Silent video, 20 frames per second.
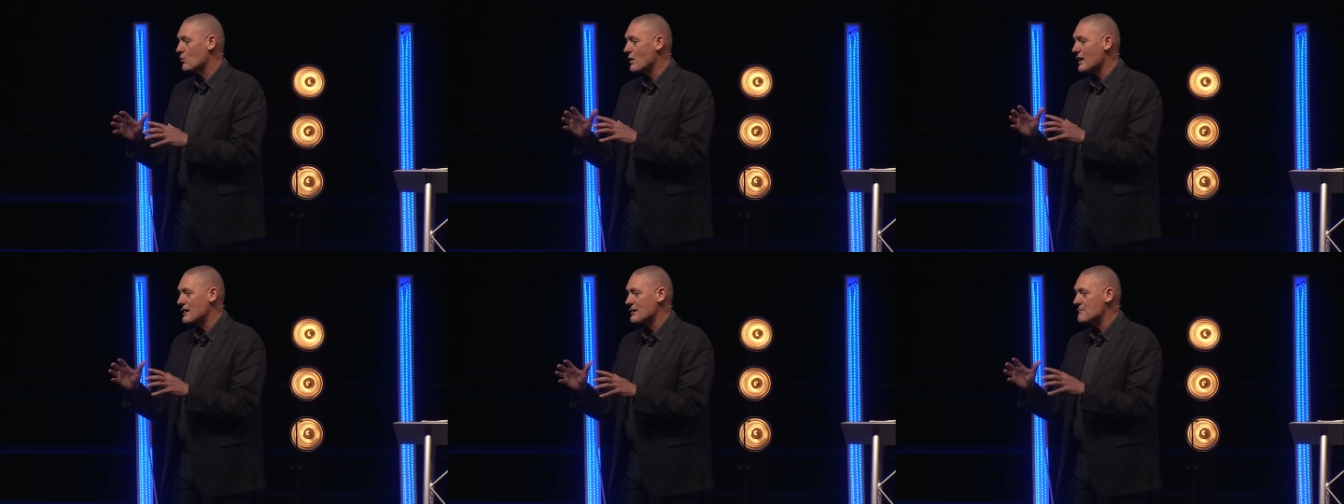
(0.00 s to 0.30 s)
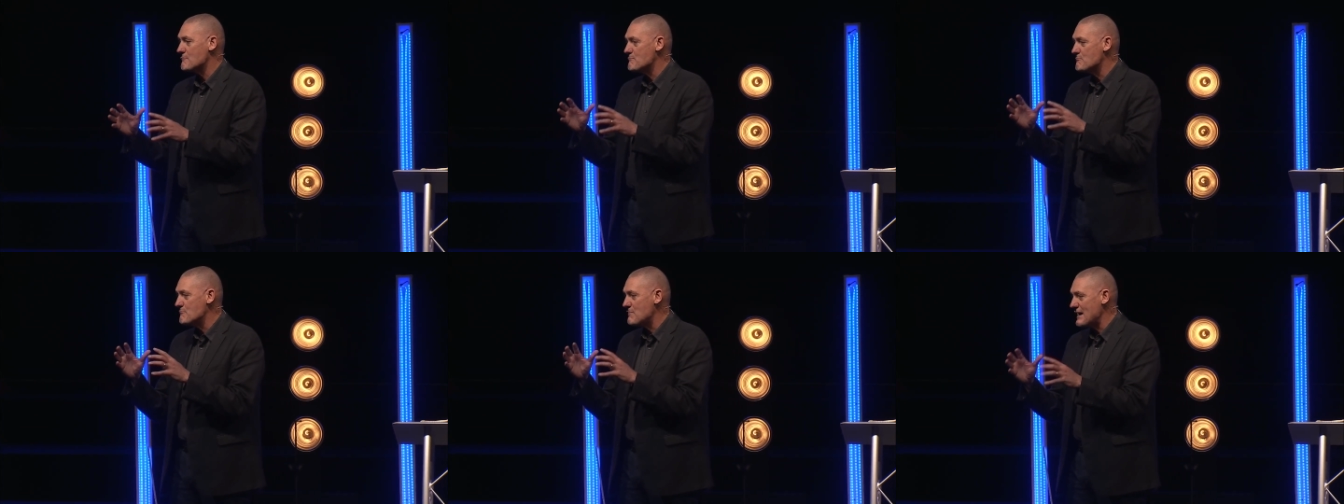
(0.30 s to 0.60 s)

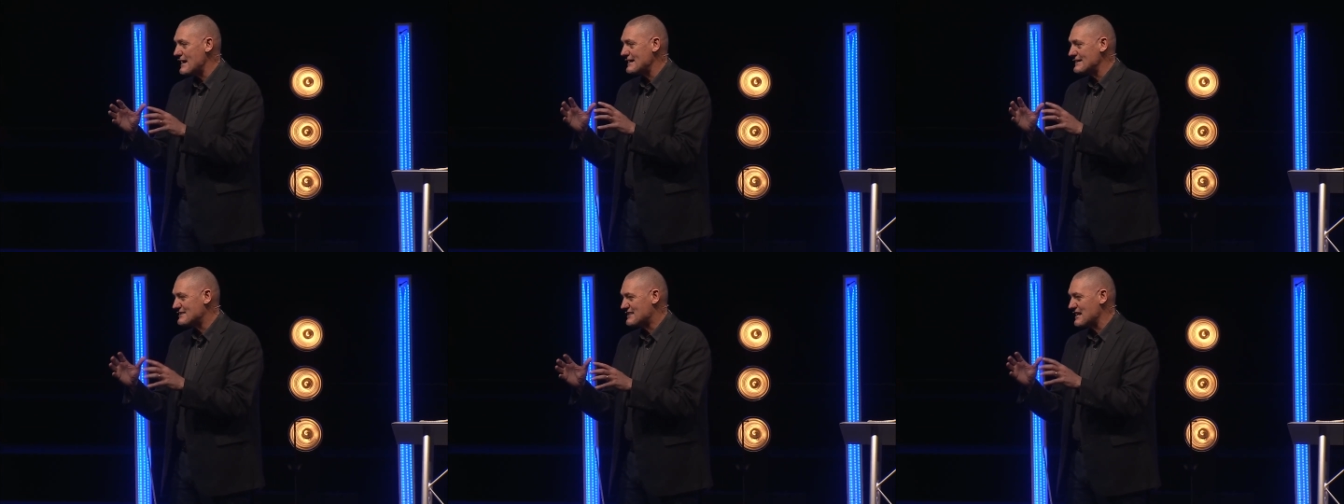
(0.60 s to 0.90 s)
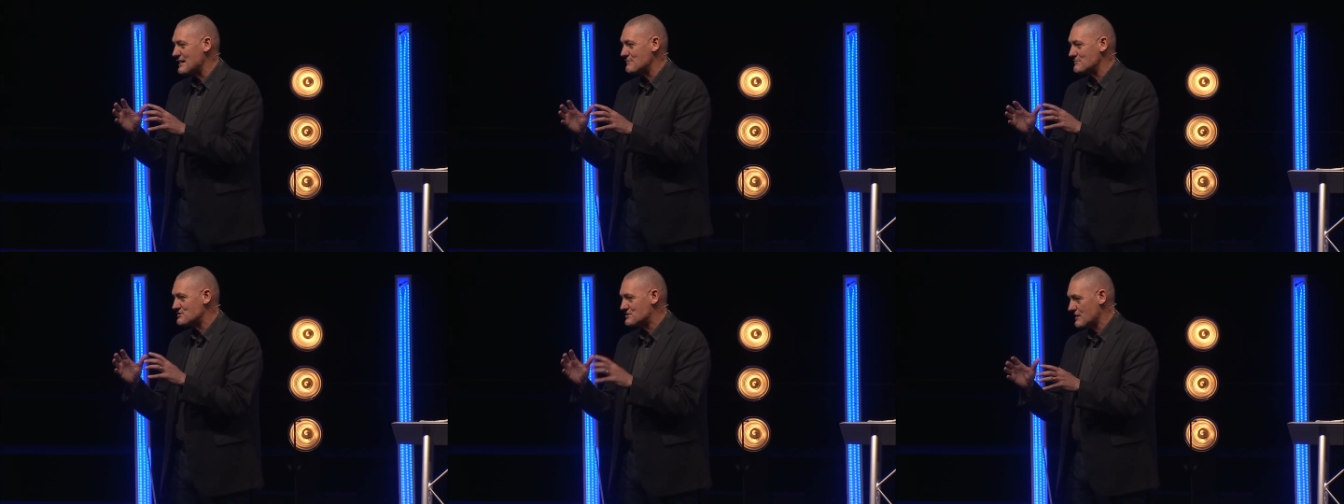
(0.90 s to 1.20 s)
what made
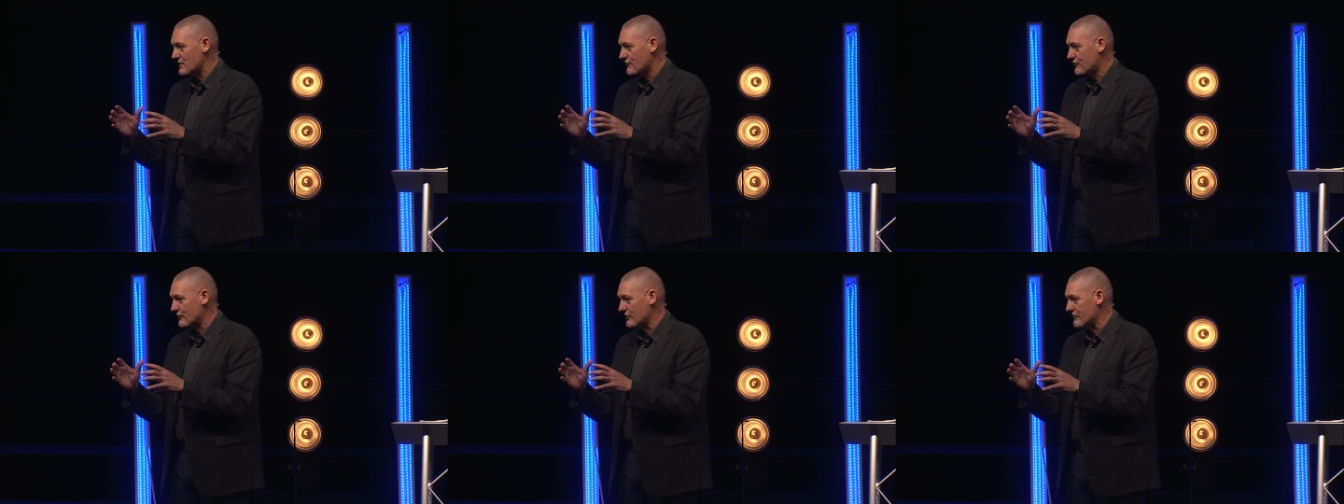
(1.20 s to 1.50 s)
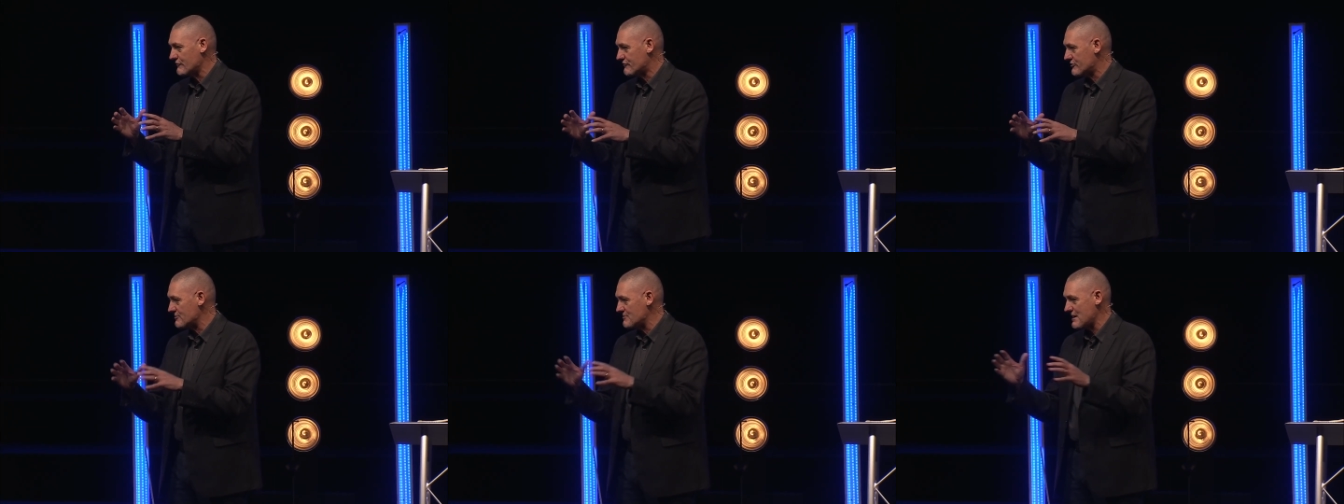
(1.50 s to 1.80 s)
them
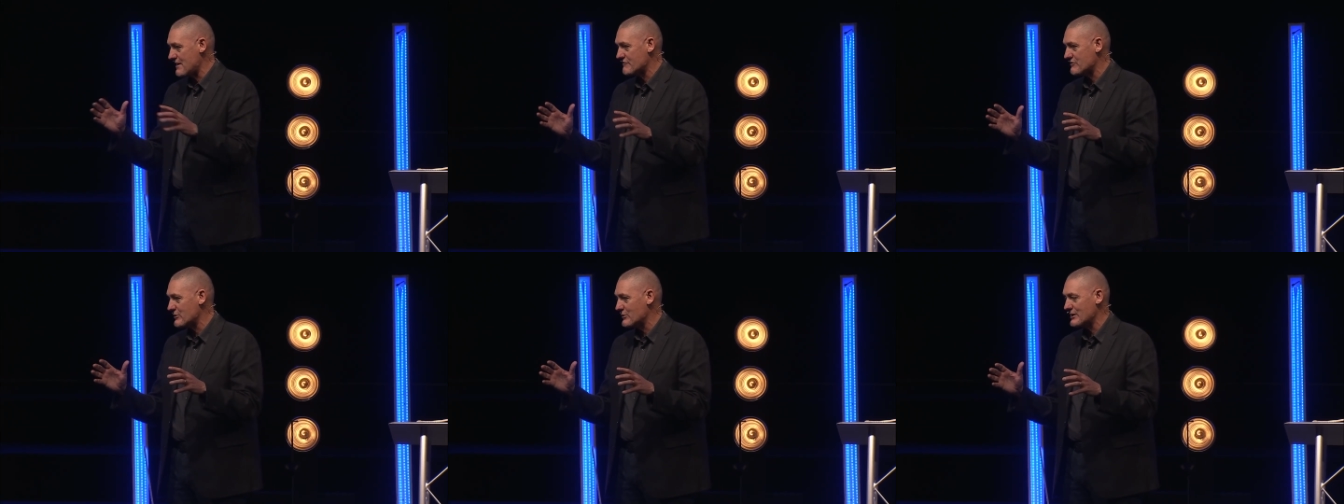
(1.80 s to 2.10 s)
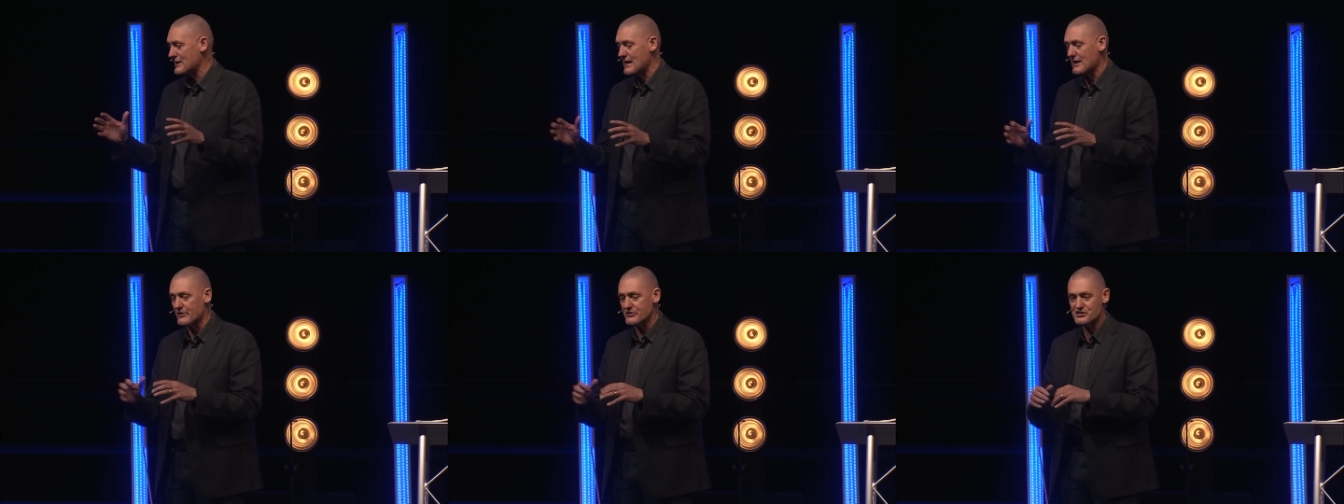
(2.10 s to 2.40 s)
different from
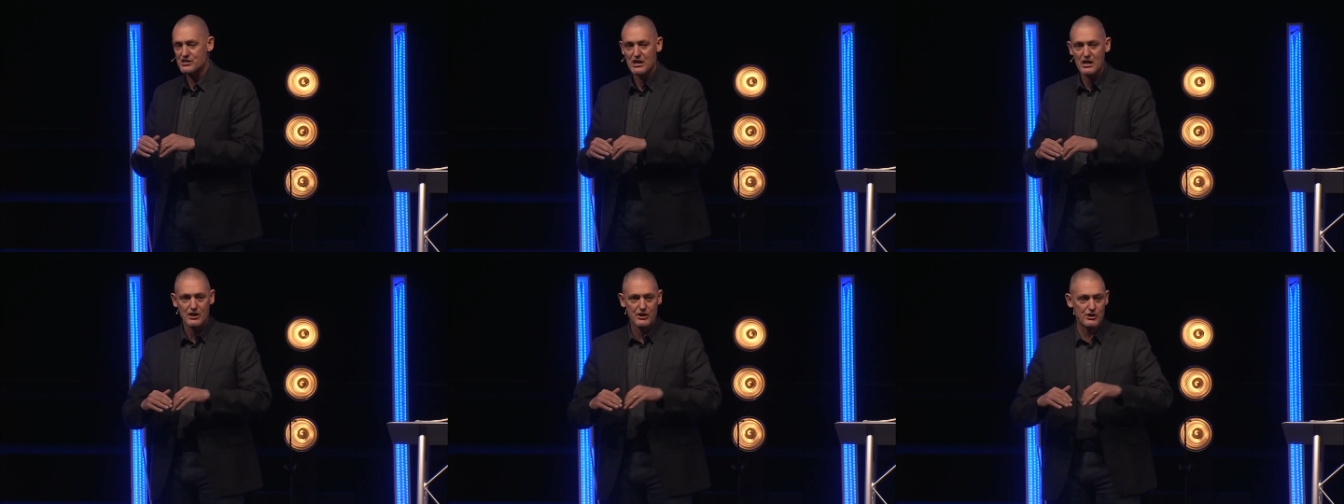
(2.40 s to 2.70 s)
everyone else?